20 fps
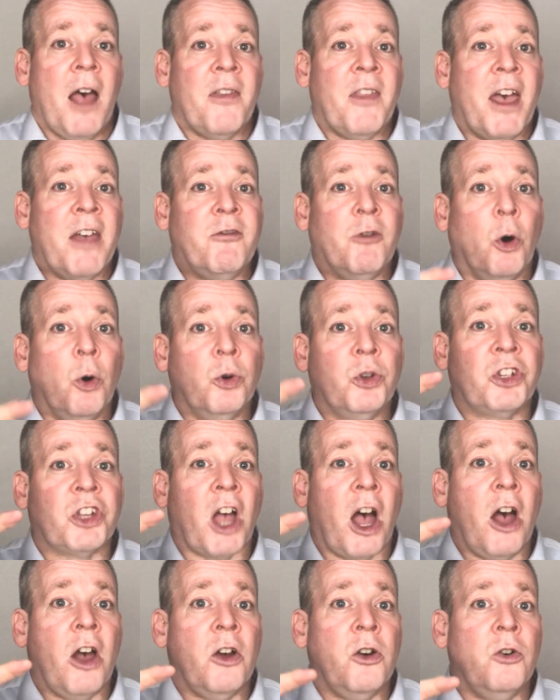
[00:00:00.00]
They've
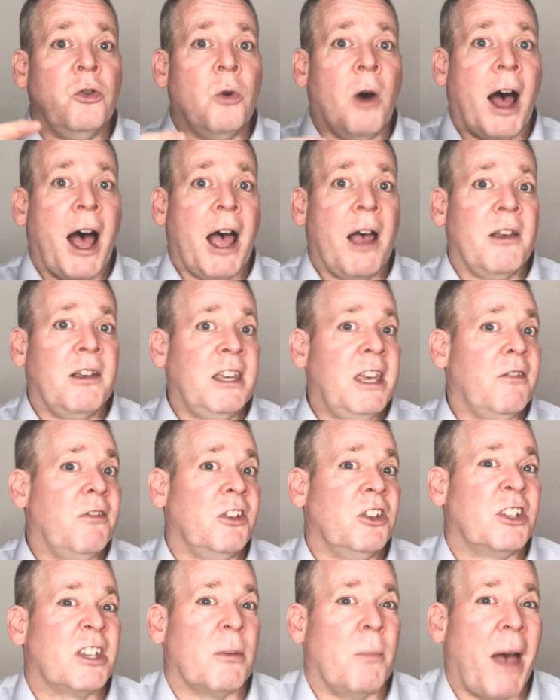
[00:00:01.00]
also
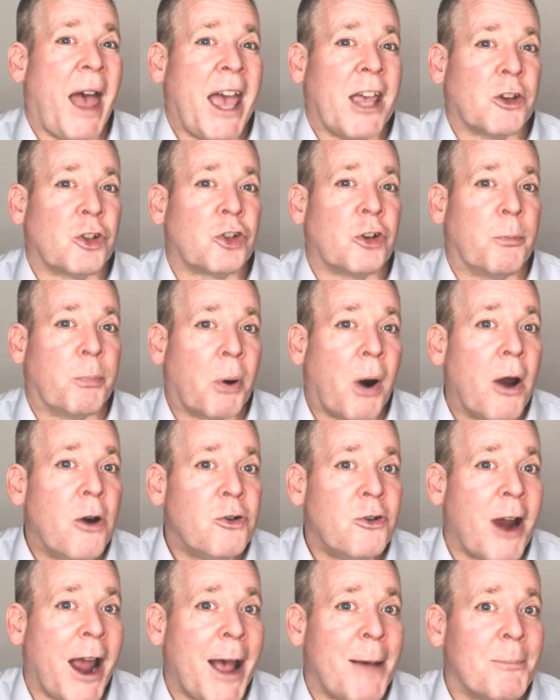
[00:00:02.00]
given some extra
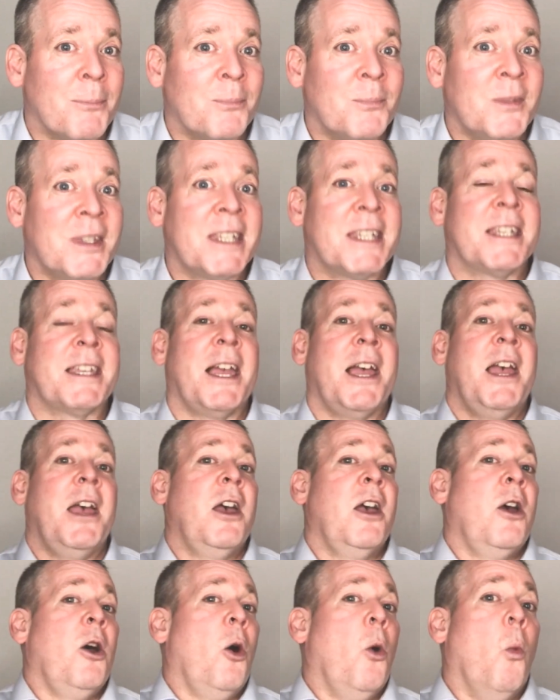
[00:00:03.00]
programs.
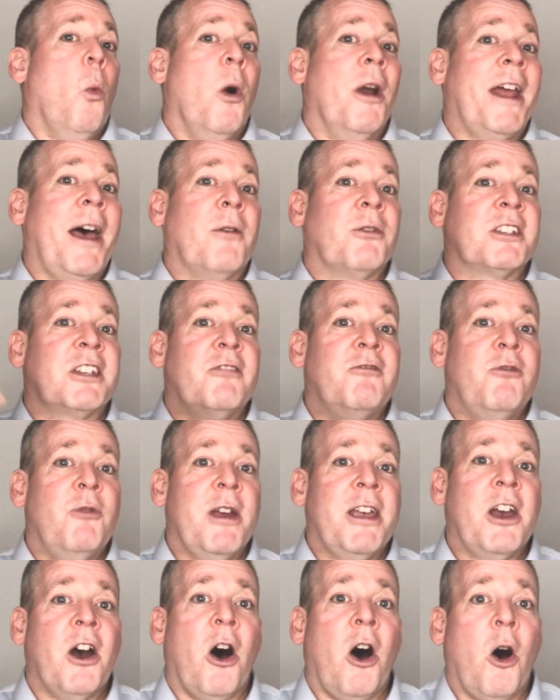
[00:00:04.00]
What else have we
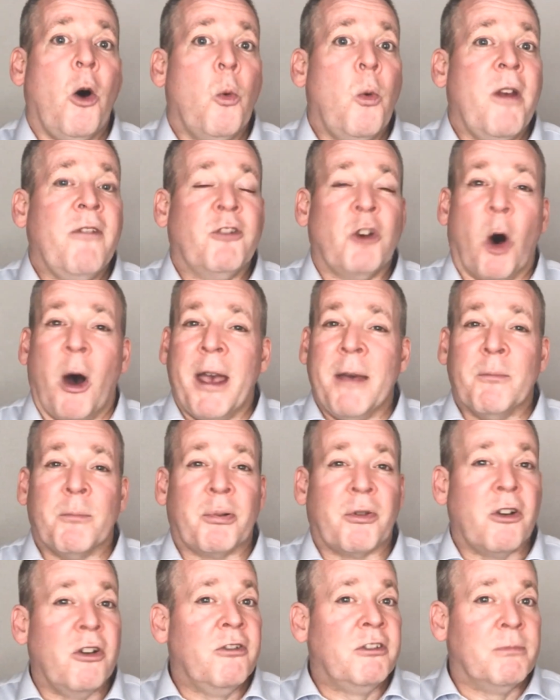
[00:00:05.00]
got? We've got
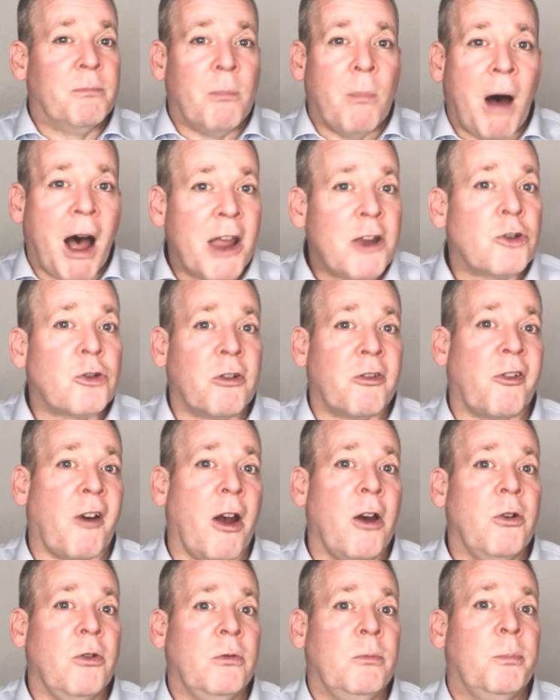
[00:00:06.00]
improved
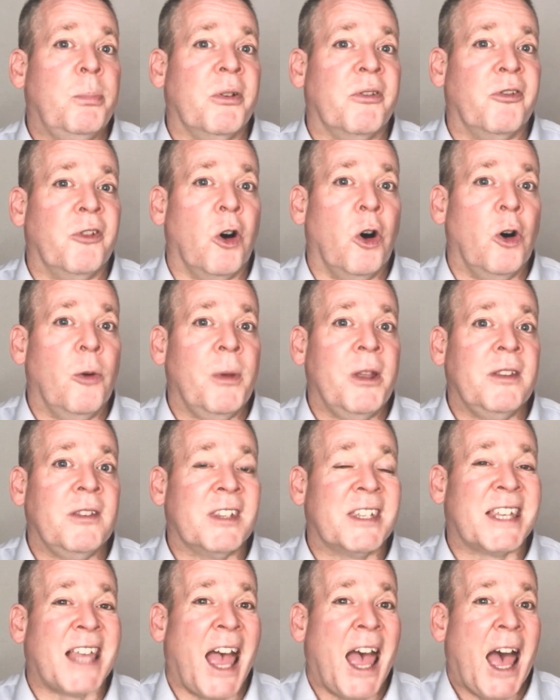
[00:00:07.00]
microphone
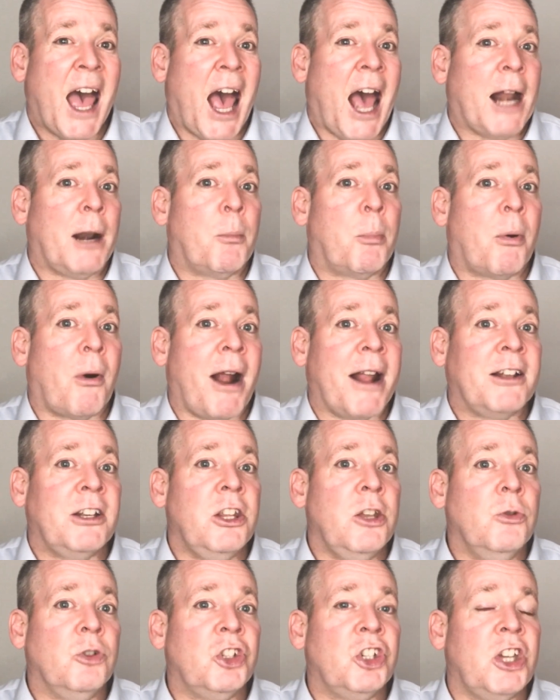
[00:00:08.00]
performance and a brand
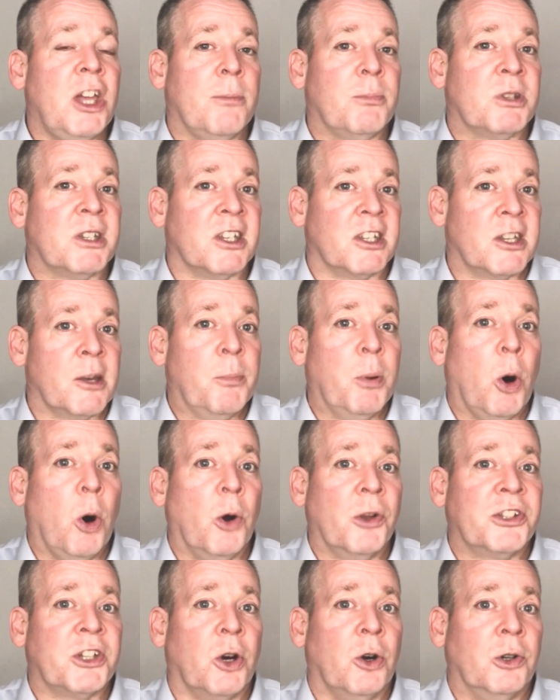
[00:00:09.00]
new chip to
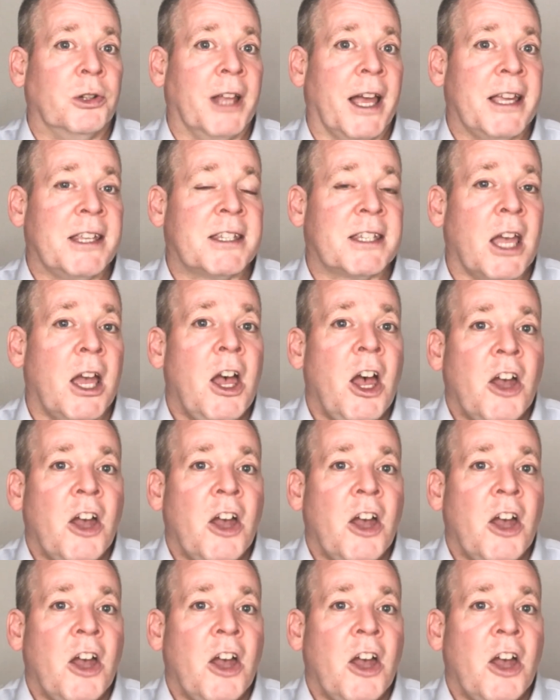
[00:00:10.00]
support all this.